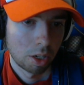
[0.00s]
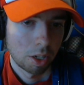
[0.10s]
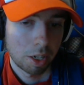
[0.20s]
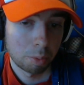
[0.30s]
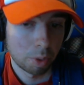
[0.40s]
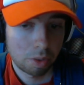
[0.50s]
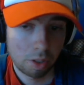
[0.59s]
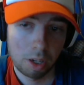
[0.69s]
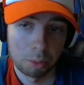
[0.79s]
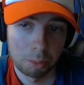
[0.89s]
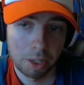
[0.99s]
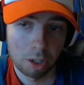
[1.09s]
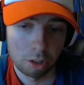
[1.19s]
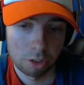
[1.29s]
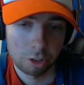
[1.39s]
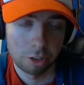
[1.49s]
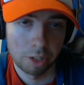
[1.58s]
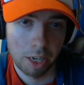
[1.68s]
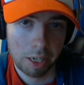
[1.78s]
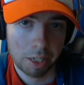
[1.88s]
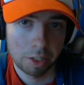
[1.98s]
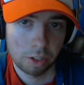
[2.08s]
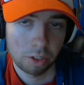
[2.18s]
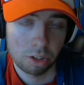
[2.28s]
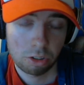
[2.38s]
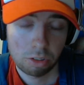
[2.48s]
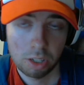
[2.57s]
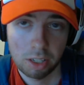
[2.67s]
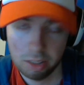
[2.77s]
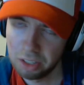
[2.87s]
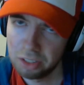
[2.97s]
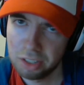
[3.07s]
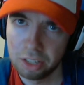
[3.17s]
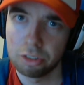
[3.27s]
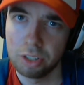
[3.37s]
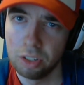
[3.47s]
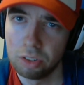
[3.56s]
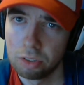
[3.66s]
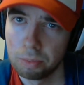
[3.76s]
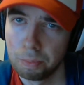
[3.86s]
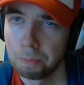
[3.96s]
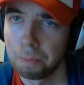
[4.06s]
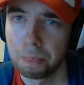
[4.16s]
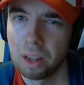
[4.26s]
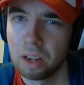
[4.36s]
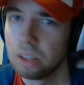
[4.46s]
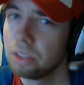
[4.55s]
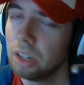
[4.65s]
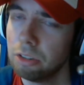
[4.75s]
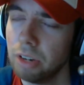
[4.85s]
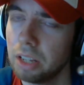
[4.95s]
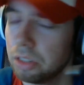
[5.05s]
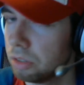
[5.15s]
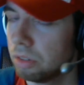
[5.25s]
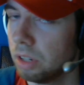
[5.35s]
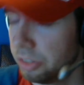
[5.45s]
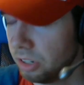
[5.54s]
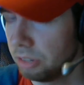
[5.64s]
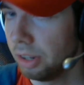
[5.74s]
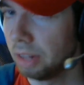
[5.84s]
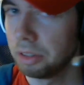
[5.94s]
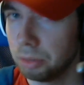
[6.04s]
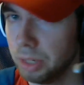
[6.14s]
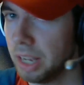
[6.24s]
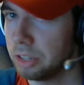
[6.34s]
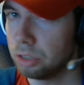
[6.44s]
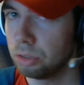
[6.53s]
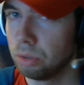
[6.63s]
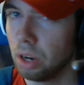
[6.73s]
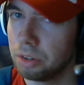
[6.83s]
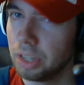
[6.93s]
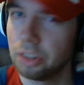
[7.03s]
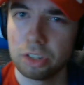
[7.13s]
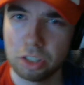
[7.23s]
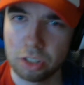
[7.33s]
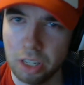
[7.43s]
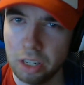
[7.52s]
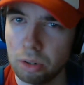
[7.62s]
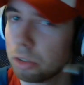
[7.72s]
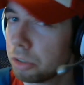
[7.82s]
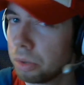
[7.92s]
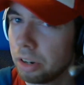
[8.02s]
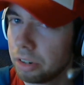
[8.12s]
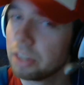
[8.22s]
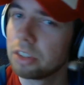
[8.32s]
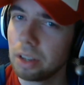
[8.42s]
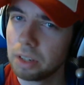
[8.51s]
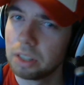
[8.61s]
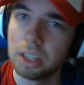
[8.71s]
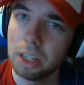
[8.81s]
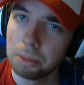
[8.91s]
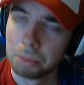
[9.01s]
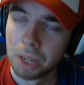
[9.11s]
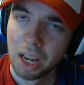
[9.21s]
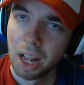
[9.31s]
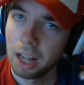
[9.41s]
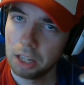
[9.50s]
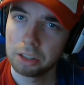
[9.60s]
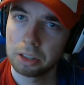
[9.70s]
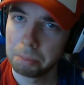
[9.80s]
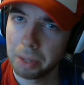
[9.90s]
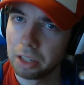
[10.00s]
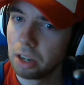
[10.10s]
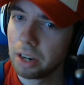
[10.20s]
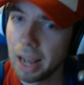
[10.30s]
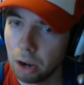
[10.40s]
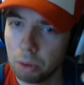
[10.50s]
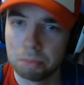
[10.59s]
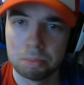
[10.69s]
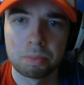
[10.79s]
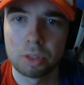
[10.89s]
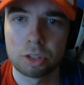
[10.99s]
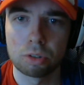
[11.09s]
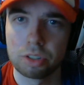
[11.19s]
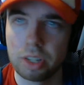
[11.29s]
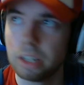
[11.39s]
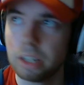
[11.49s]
And one thing Demoman are also good at is killing sentries. Sentry has Sentry level 3 has 216 or 217 health, depending on how the Source engine